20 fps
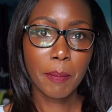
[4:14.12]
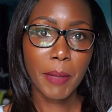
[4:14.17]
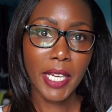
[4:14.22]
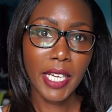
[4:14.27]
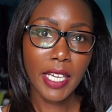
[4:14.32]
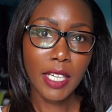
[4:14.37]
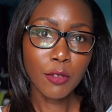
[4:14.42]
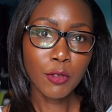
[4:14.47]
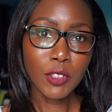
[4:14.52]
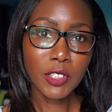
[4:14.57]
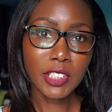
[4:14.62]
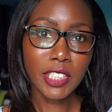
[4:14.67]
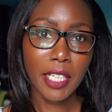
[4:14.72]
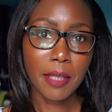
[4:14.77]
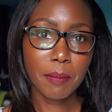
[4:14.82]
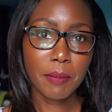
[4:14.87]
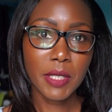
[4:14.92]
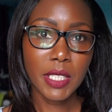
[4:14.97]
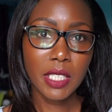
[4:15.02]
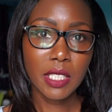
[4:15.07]
By effort,
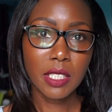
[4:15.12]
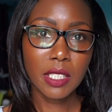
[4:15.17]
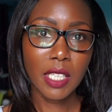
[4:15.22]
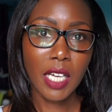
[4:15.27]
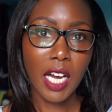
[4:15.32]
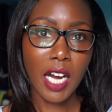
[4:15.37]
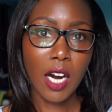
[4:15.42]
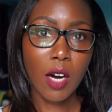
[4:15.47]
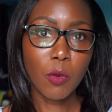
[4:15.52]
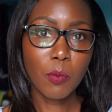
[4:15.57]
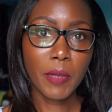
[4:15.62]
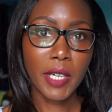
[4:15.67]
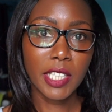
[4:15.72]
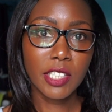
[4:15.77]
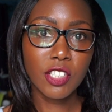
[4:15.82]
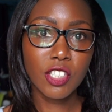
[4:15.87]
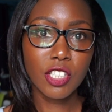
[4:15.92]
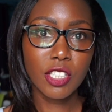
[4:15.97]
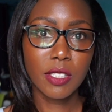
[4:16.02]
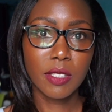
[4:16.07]
I mean how
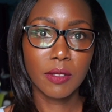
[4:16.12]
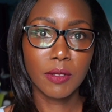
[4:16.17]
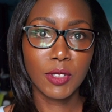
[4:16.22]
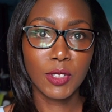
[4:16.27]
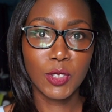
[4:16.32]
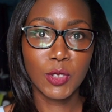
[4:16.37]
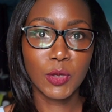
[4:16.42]
much